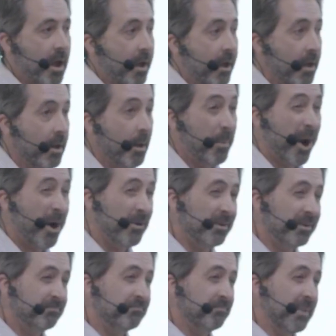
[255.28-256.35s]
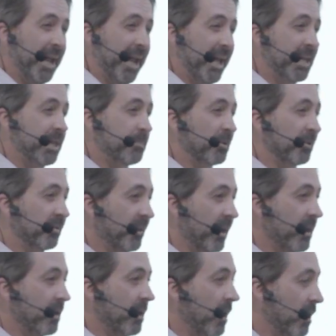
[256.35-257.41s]
And about
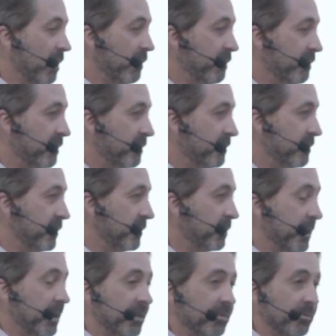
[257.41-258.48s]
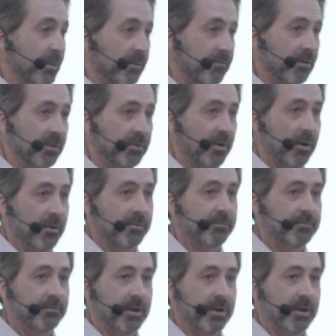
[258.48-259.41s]
80% of Sweden's rivers are